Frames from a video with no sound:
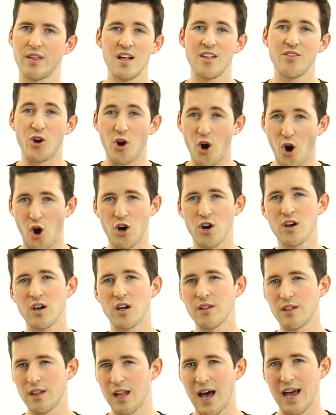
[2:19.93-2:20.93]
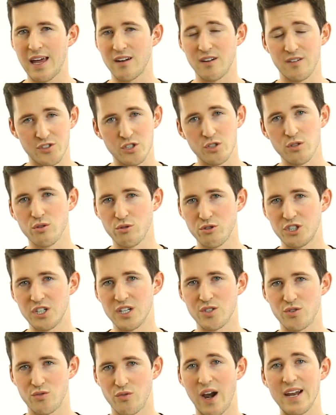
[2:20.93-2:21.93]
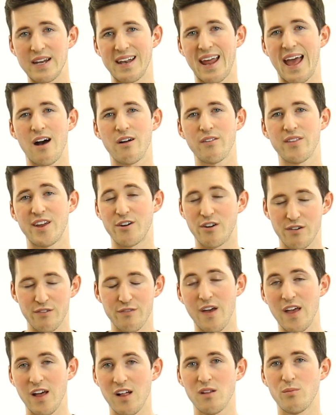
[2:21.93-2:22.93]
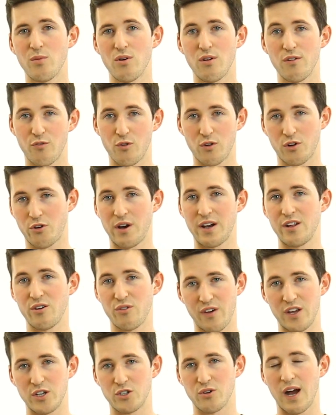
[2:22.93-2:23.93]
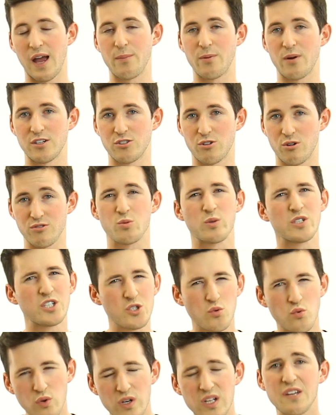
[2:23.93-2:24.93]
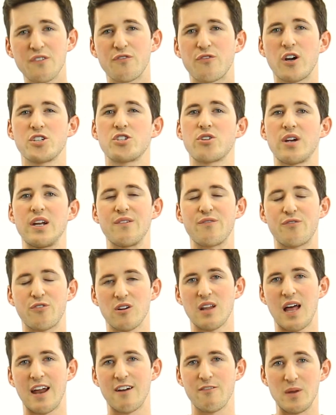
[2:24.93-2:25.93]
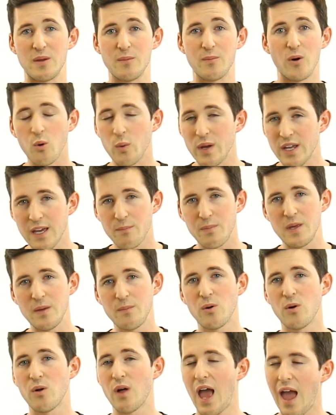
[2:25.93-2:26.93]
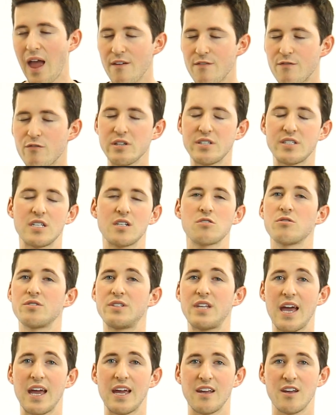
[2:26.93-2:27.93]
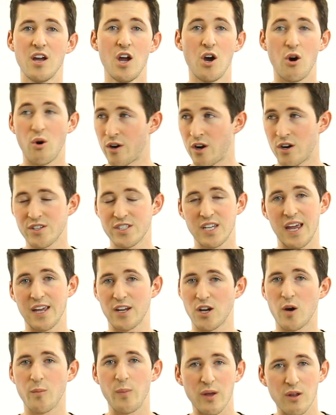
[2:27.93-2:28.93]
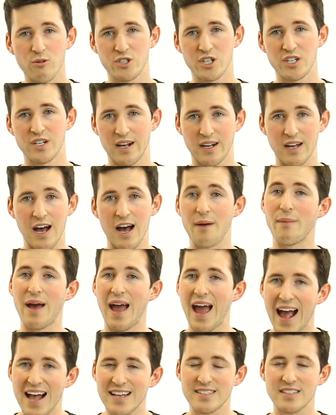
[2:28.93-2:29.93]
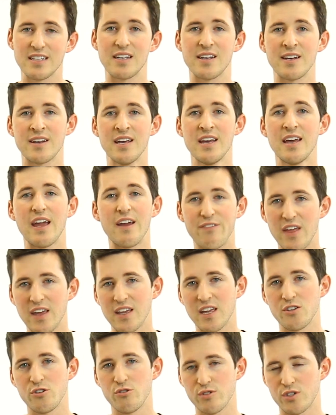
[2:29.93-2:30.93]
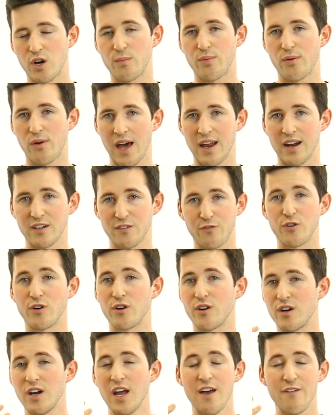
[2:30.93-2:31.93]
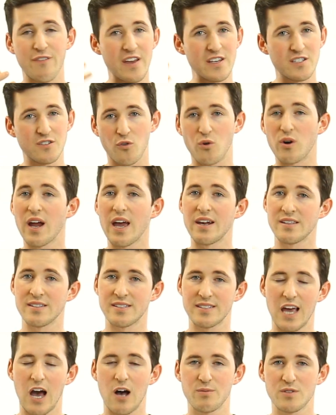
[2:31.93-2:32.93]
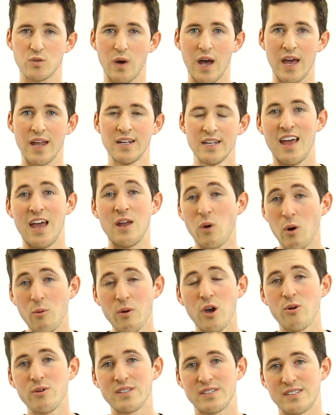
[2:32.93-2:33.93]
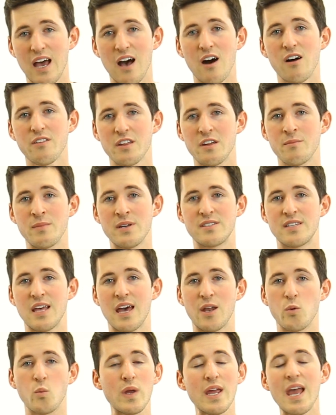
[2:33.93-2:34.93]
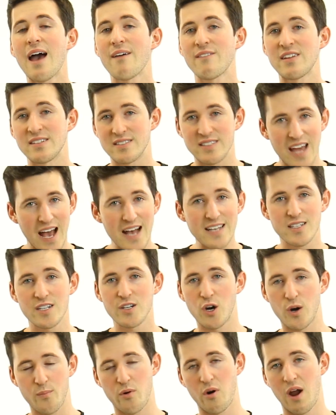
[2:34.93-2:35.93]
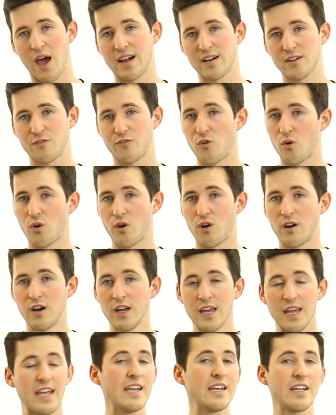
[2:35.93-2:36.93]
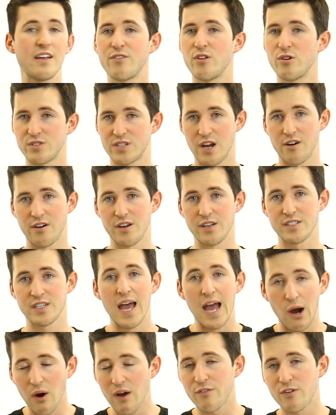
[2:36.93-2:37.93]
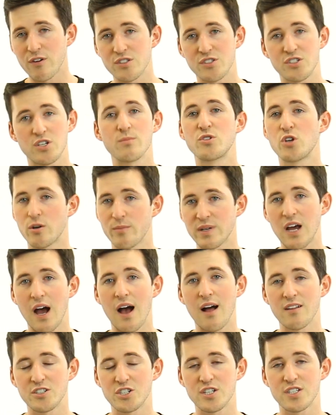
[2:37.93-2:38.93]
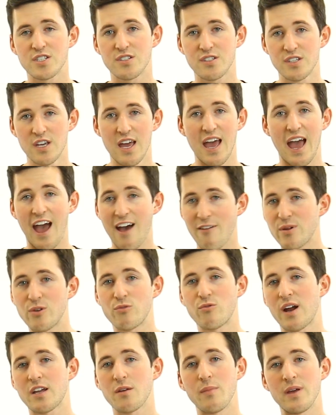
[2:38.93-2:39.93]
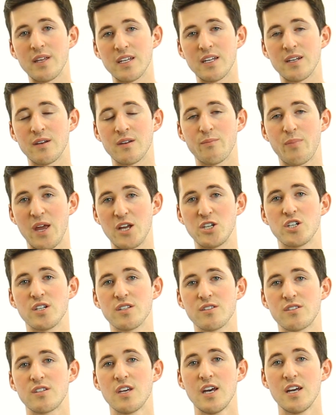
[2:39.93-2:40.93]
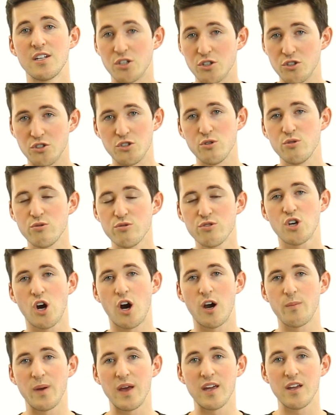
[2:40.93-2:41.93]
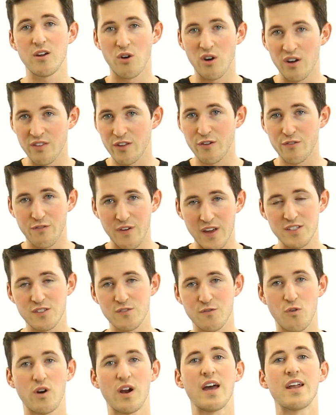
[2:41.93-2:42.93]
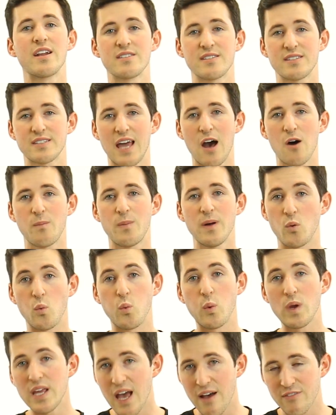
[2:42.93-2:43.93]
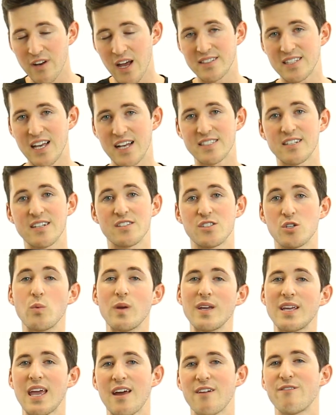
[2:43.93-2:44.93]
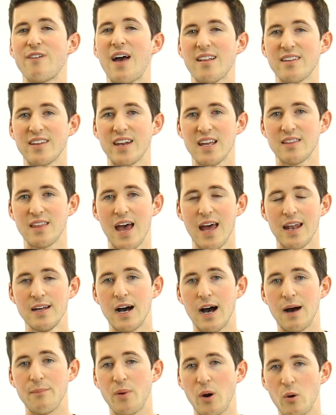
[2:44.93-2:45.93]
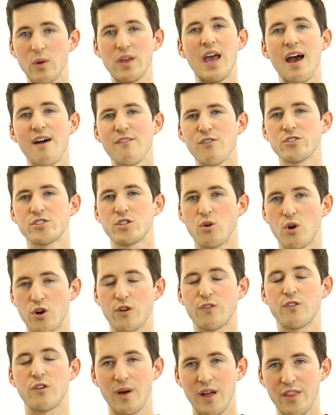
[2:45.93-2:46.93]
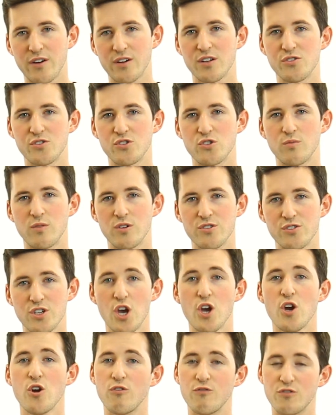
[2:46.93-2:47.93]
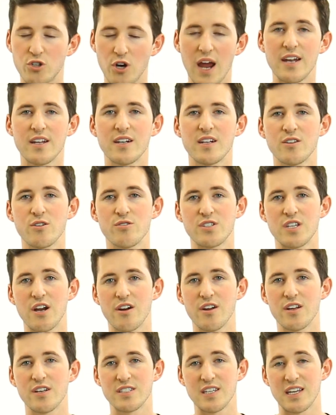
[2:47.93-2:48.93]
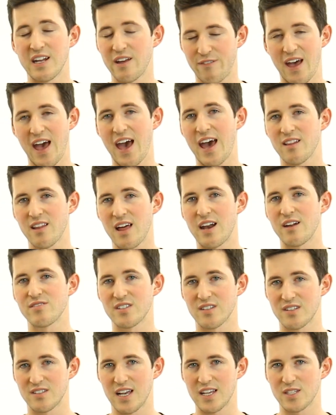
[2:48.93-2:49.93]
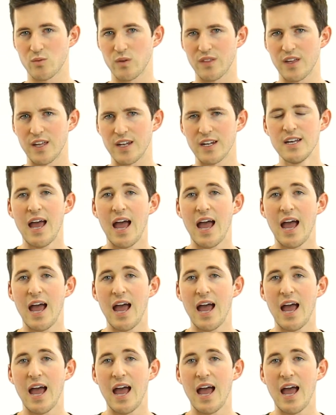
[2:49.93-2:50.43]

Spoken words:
There aren't a lot of solutions right now that are available for craniofacial hyperhidrosis, which is really frustrating for a lot of people. We get people every single day on our site, carpelotion.com, asking if they can use our product for face, forehead, and scalp sweat. And what we always tell them is that we haven't tested our product for any of those areas. However, some dermatologists have been recommending patients to use Carpe on their face, forehead, and scalp. We have not tested it, so we can't validate that, but we have also heard from other consumers who've tried it in those areas and have had a lot of success with it.